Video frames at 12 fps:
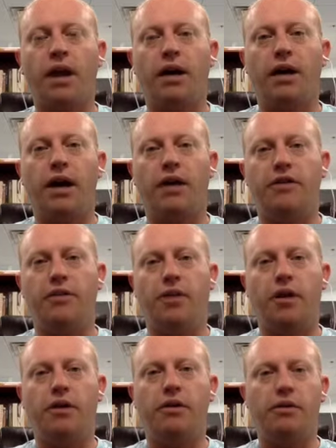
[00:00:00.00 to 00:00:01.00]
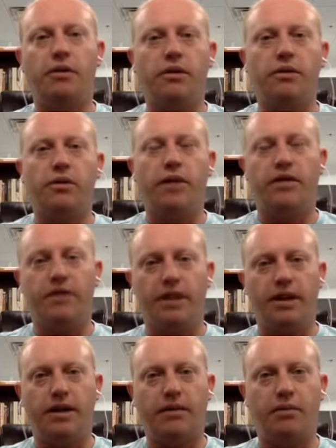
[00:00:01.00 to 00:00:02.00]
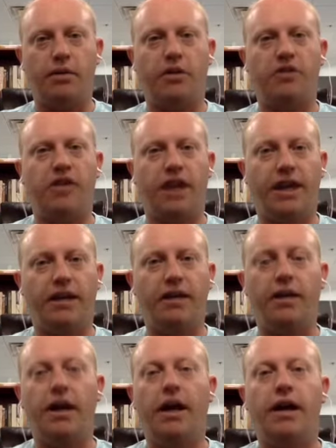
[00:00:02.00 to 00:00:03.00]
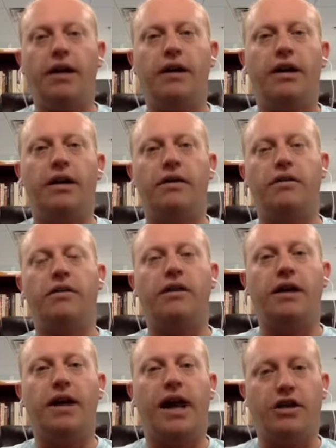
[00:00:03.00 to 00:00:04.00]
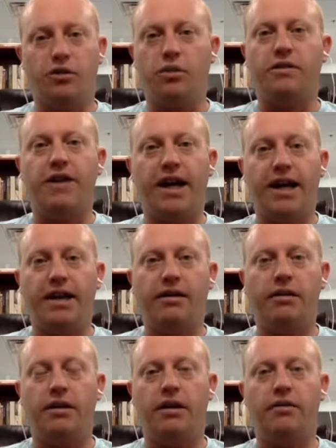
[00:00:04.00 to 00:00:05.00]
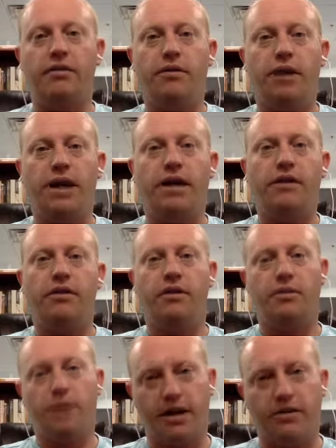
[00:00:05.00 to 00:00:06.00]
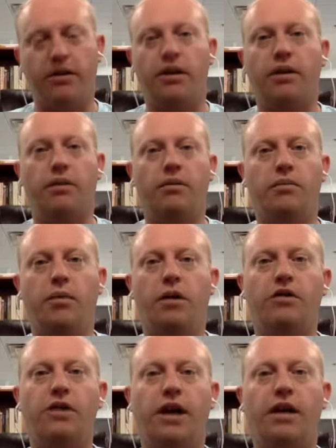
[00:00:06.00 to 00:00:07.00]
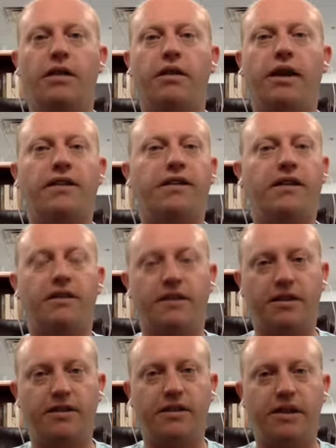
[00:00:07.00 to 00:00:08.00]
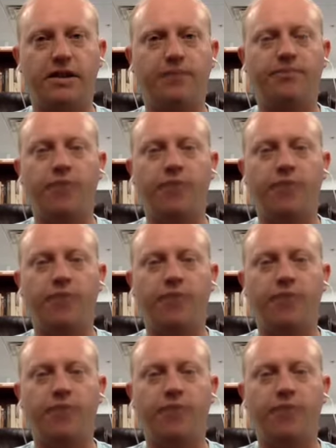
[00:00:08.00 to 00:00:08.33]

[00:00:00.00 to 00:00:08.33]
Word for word: Uh, tomorrow, Wednesday, March 9th, is the actual day of the raid. It took place on March 9th, 1916.